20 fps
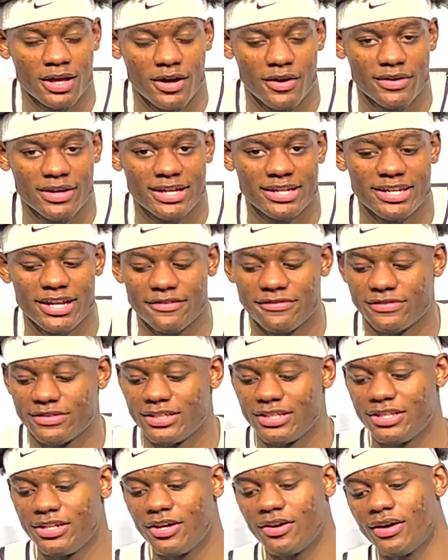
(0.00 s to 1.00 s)
Oh, yeah, definitely.
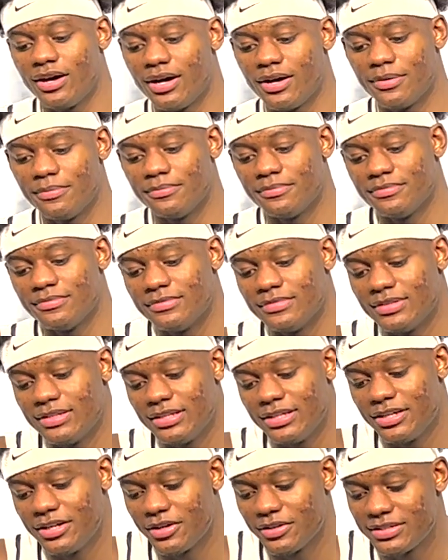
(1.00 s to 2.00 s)
You
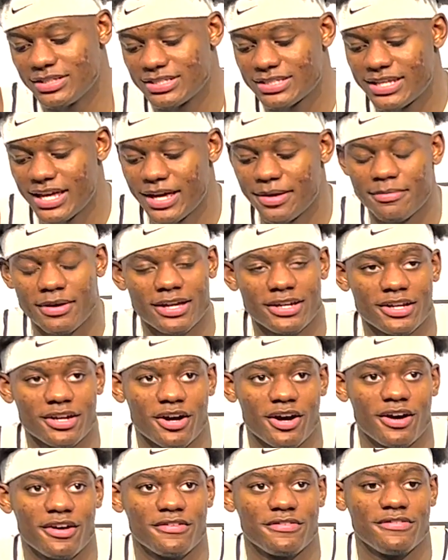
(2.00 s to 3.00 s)
know, this game ending
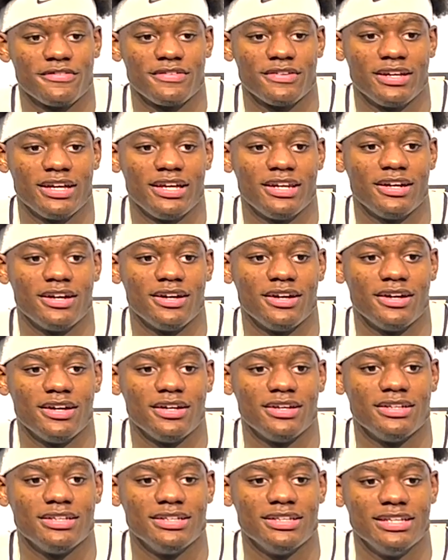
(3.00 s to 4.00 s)
off and
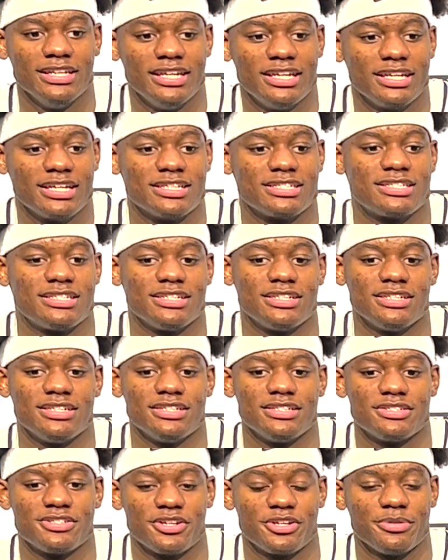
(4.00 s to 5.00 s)
leading us to
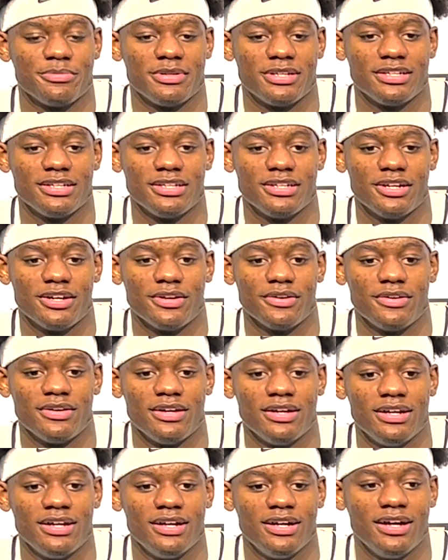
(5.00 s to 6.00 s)
the tournament, you know,
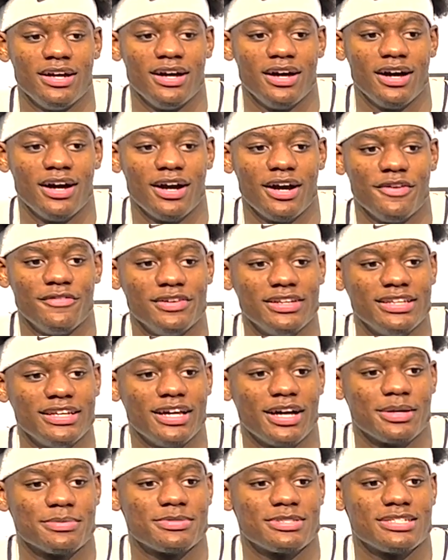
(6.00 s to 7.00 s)
it really
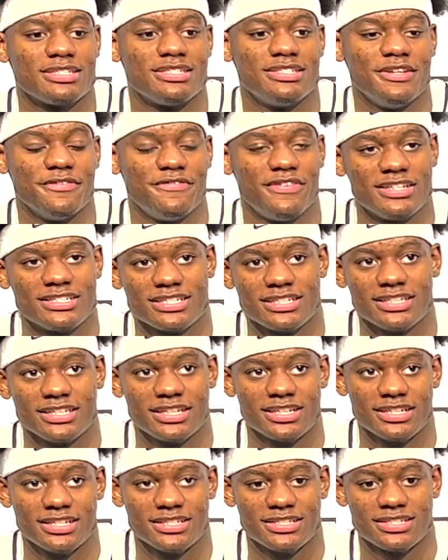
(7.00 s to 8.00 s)
helps us defensively
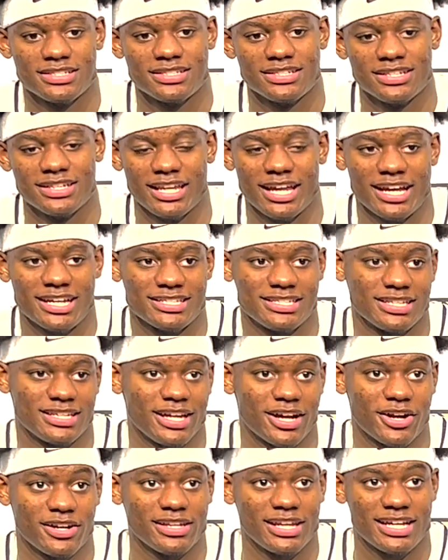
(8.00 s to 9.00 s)
because, like I said,
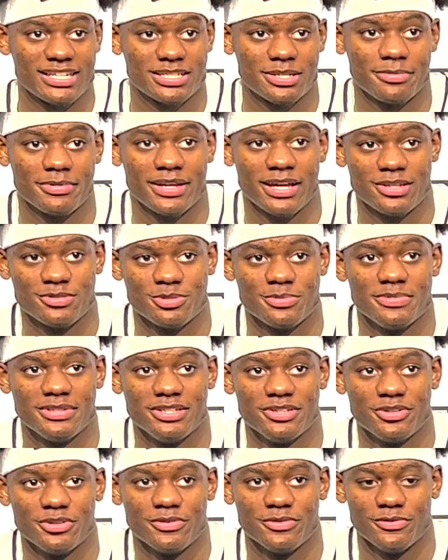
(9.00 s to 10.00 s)
like our last couple of games, we've been
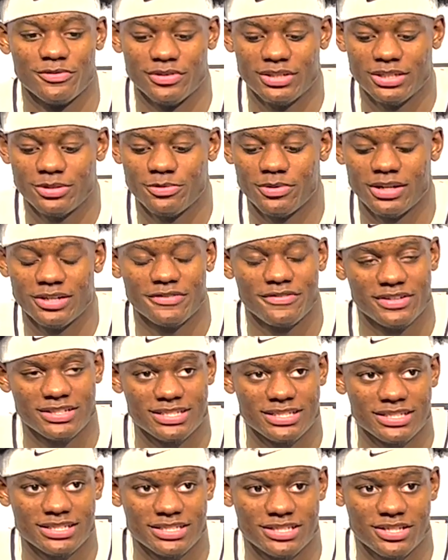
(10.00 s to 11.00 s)
doing really well
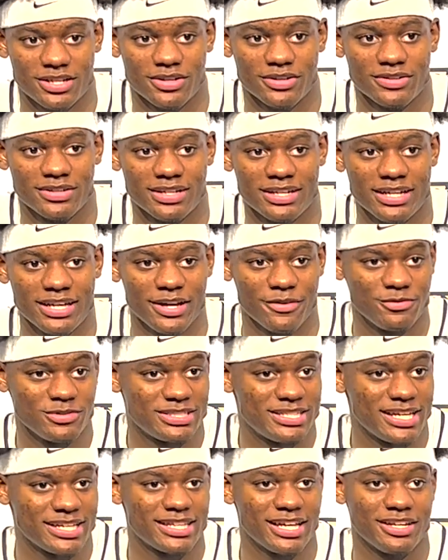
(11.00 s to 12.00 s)
defensively. So if we
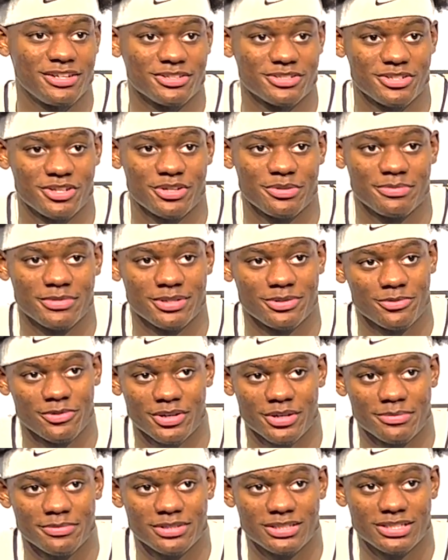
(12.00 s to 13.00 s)
take that in the tournament, we're
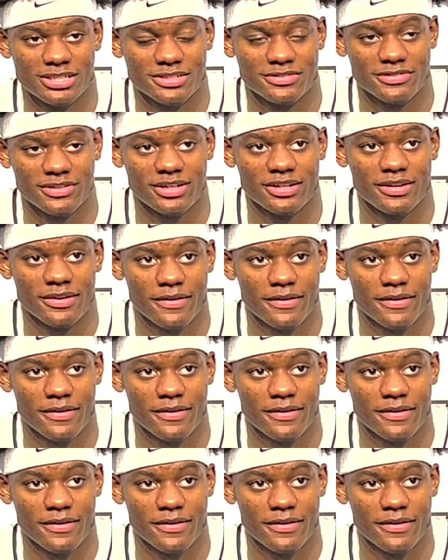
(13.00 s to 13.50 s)
going to be just fine.